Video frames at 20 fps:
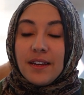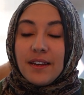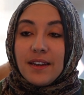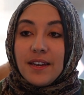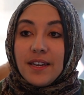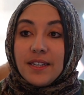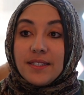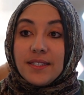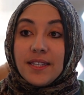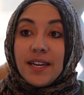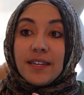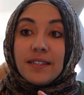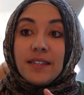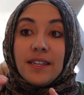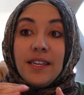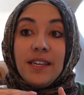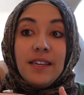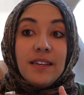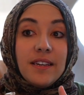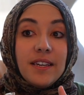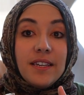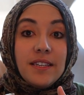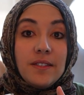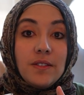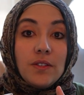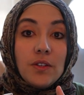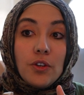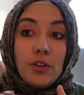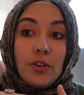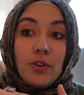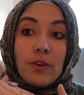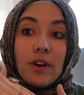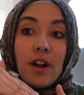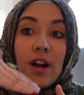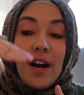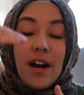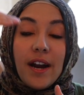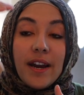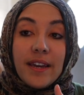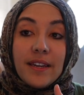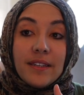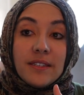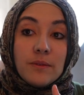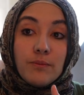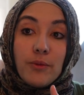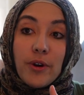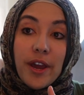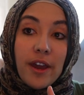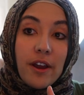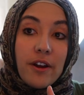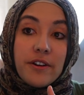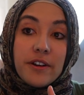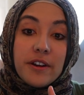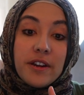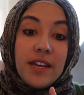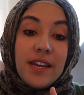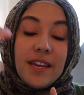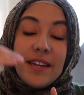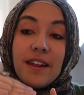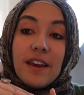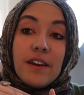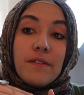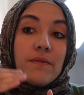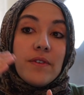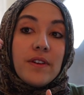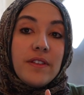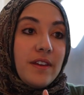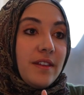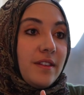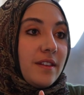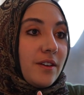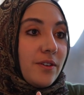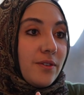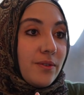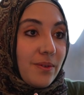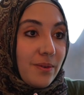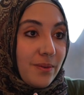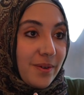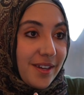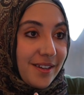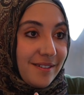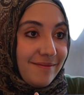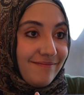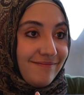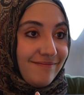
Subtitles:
is that He is your highest priority in everything that you're doing.